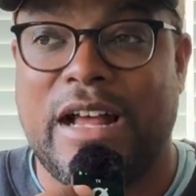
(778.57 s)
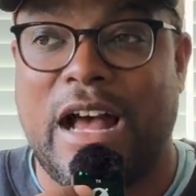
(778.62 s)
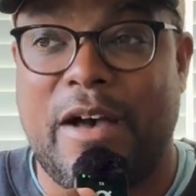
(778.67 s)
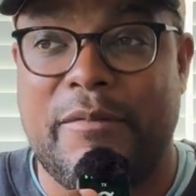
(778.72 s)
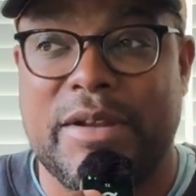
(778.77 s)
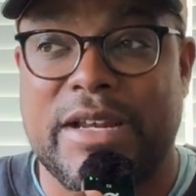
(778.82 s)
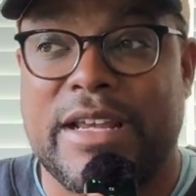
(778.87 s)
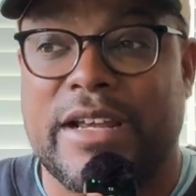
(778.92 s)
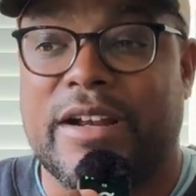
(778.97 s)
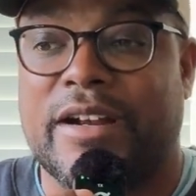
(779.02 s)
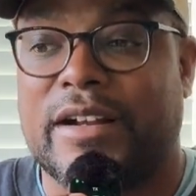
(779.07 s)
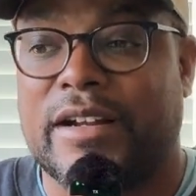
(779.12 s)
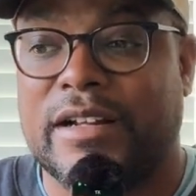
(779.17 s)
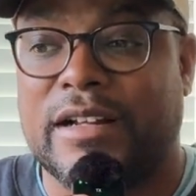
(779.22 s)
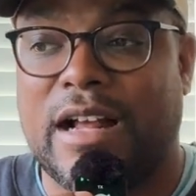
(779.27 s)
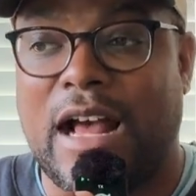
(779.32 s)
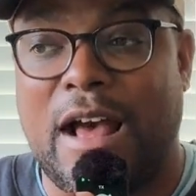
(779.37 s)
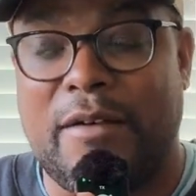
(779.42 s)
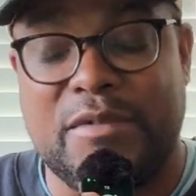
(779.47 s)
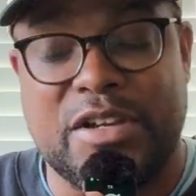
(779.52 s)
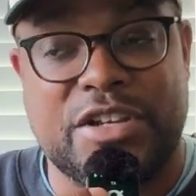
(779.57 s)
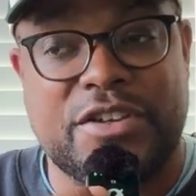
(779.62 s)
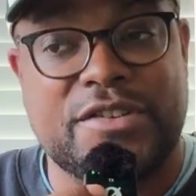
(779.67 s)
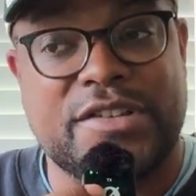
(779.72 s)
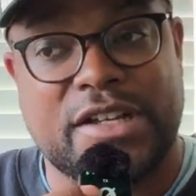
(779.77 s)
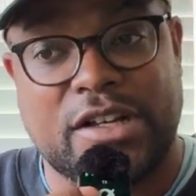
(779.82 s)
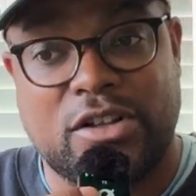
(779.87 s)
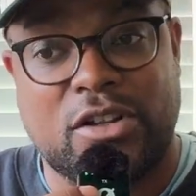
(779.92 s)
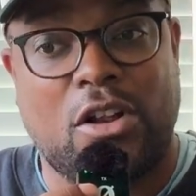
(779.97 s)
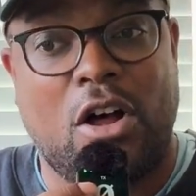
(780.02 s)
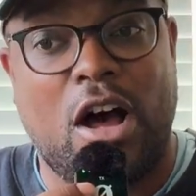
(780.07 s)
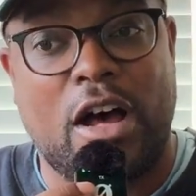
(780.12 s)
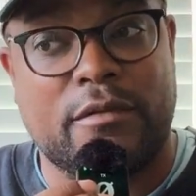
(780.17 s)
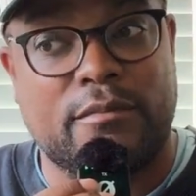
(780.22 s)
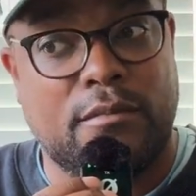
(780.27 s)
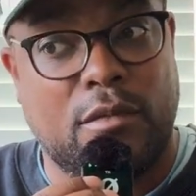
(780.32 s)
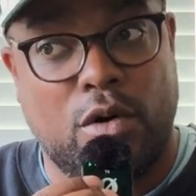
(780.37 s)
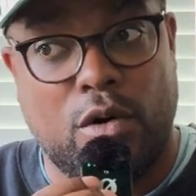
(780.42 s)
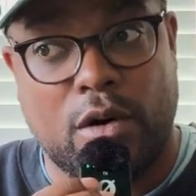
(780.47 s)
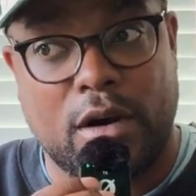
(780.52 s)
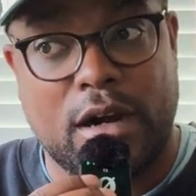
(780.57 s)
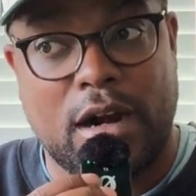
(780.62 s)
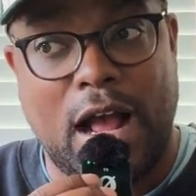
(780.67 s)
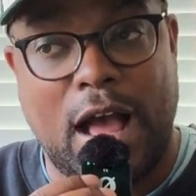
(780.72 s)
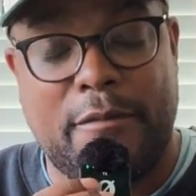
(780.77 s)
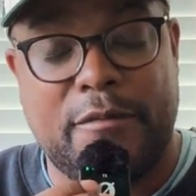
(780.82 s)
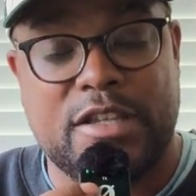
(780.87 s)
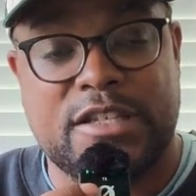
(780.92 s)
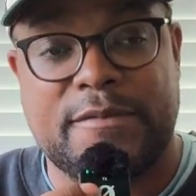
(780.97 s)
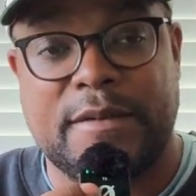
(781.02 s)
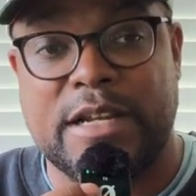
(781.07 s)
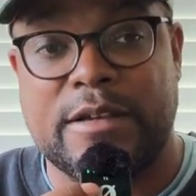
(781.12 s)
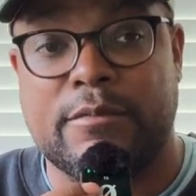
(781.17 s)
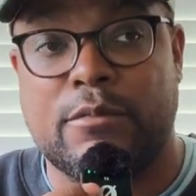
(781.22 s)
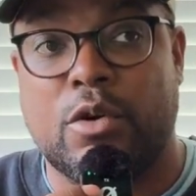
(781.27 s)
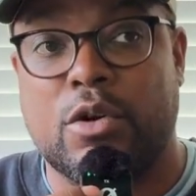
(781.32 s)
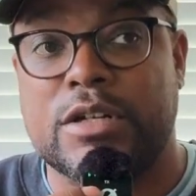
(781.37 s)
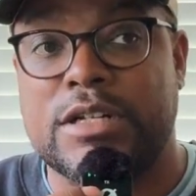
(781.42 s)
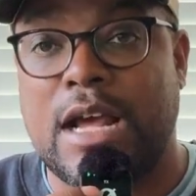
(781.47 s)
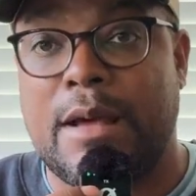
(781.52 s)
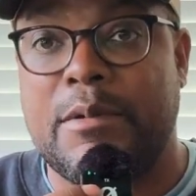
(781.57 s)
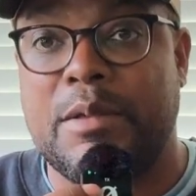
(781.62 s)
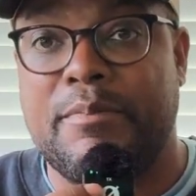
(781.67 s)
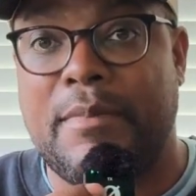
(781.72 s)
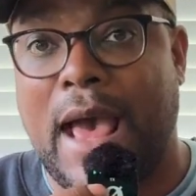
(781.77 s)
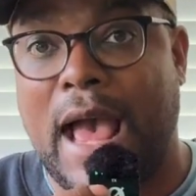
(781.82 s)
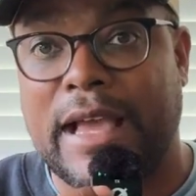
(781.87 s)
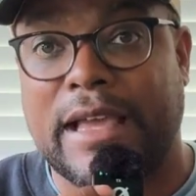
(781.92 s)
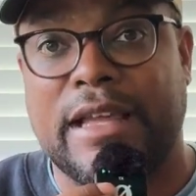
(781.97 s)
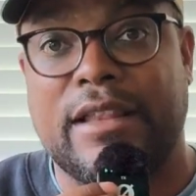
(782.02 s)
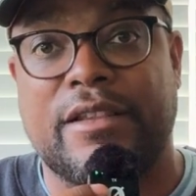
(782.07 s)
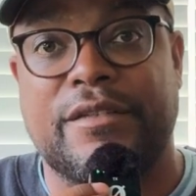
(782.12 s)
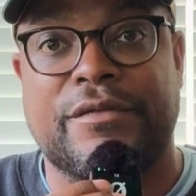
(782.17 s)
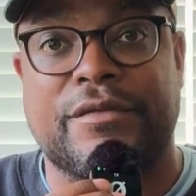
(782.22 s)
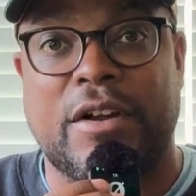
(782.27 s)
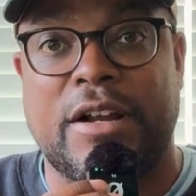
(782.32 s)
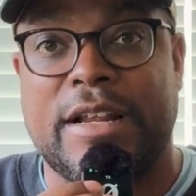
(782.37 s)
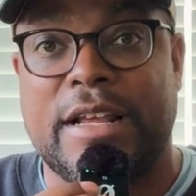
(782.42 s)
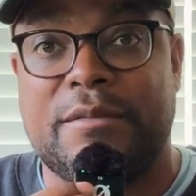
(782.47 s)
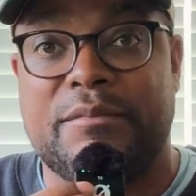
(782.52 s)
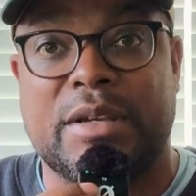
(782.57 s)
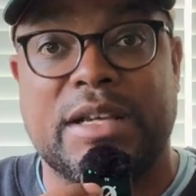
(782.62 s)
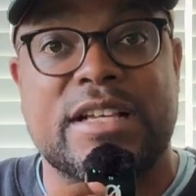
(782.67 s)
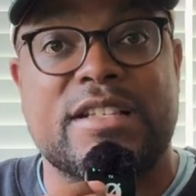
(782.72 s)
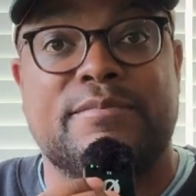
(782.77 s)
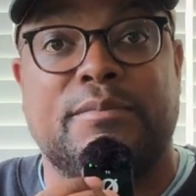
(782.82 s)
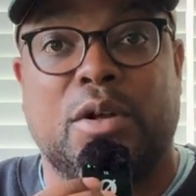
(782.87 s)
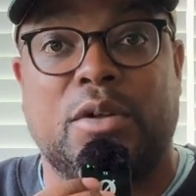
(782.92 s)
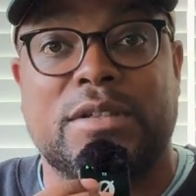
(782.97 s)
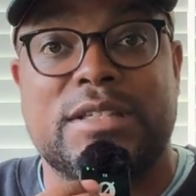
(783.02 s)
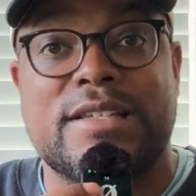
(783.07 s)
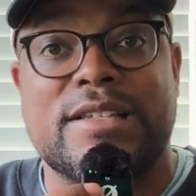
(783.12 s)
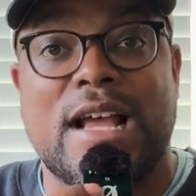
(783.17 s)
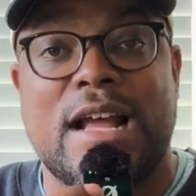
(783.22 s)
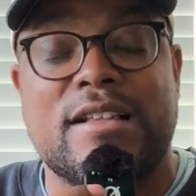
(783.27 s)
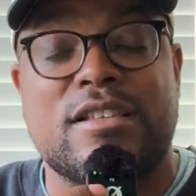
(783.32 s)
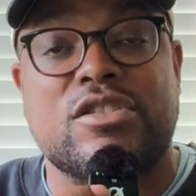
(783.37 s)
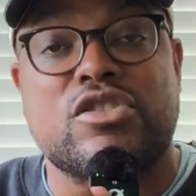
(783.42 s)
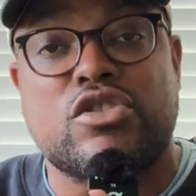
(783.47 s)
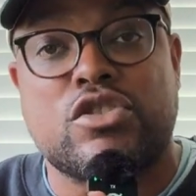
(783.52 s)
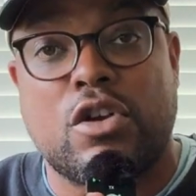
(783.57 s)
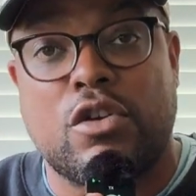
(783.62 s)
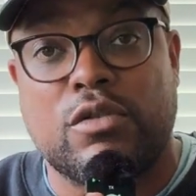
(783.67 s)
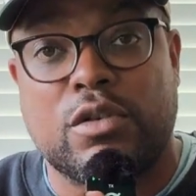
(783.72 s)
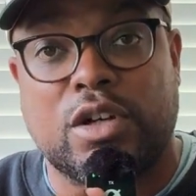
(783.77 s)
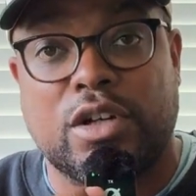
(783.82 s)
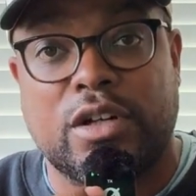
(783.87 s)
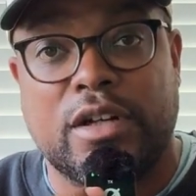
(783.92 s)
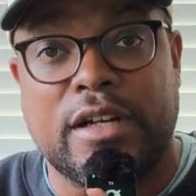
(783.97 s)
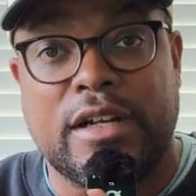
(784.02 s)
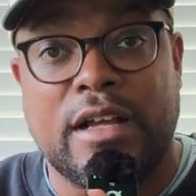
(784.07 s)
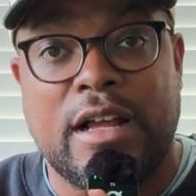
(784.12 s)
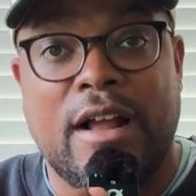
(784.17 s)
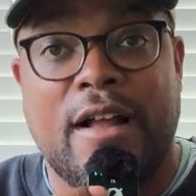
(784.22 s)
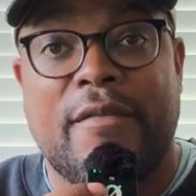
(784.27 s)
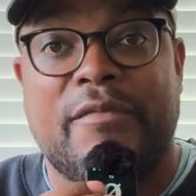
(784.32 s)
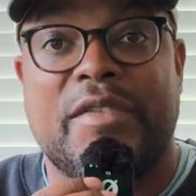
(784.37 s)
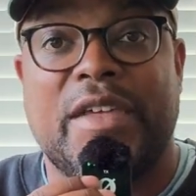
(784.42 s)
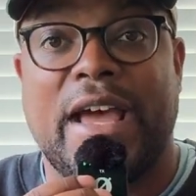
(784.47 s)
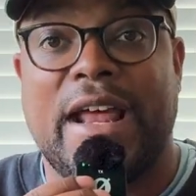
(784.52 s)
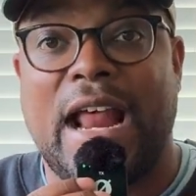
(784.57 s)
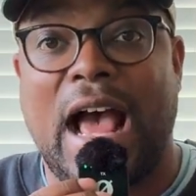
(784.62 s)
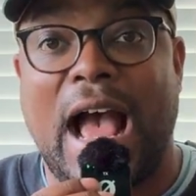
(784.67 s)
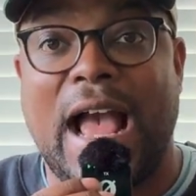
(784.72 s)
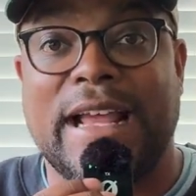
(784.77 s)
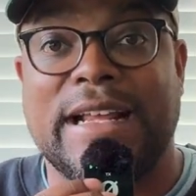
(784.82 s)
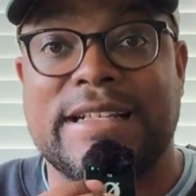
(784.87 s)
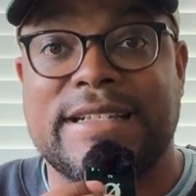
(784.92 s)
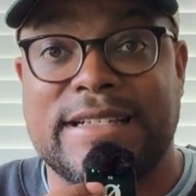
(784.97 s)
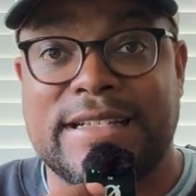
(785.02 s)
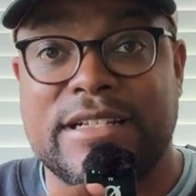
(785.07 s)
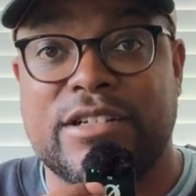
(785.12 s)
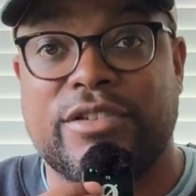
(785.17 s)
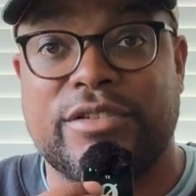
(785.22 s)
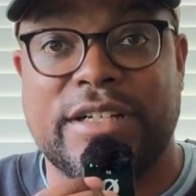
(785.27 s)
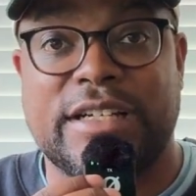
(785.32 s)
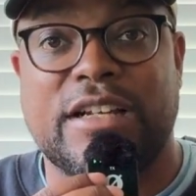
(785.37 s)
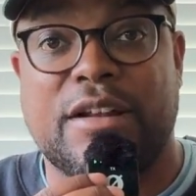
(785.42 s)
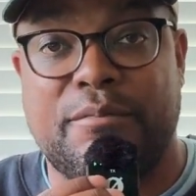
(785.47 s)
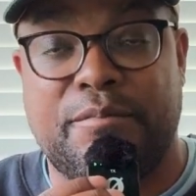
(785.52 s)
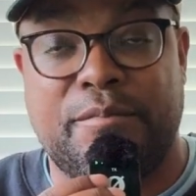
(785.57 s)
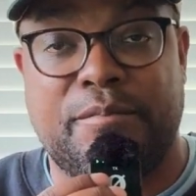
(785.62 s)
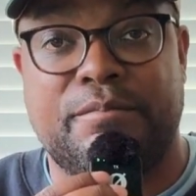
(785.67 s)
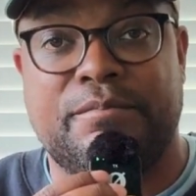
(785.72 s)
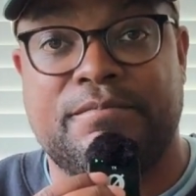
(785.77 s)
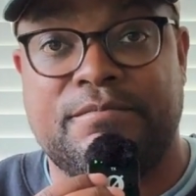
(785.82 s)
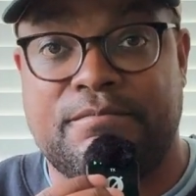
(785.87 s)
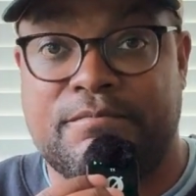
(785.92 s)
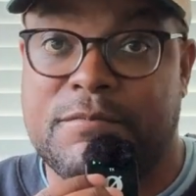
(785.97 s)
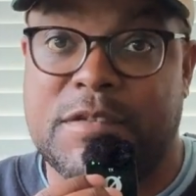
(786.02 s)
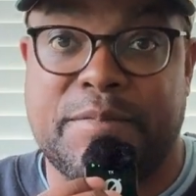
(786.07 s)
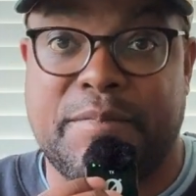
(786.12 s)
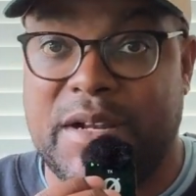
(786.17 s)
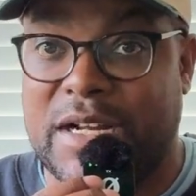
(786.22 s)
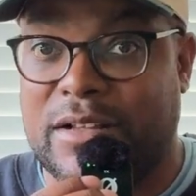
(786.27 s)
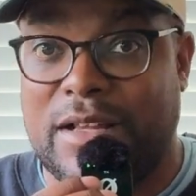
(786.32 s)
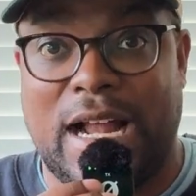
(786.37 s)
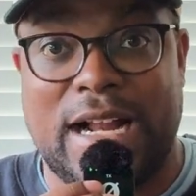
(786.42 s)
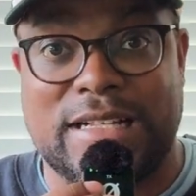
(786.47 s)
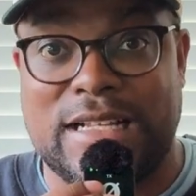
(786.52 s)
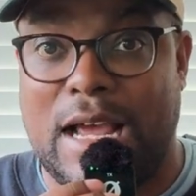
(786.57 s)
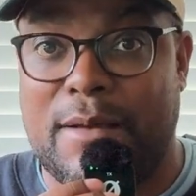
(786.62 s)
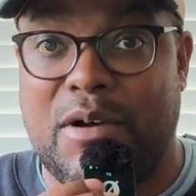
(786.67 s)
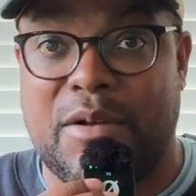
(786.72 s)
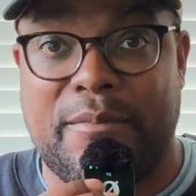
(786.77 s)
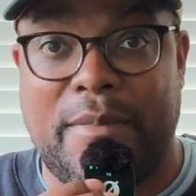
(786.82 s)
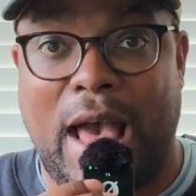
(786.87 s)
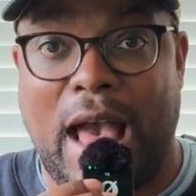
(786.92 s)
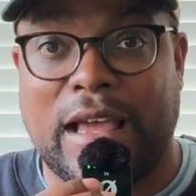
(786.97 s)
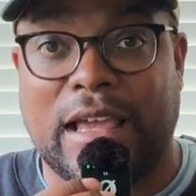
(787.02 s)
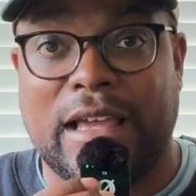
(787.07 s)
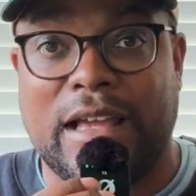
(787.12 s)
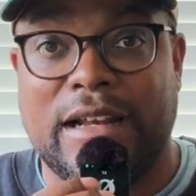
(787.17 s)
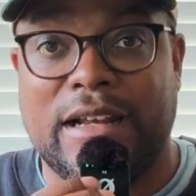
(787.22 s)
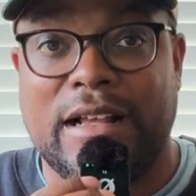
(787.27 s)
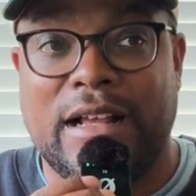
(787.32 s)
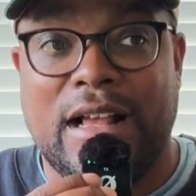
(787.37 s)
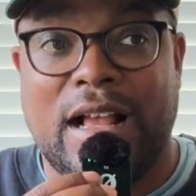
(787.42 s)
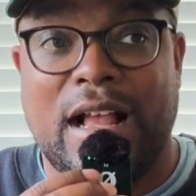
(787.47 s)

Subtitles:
I've been using Claude more. I've been spending more time in back than front end because Bolt has gotten so good that I still need to spend a lot of time on back end.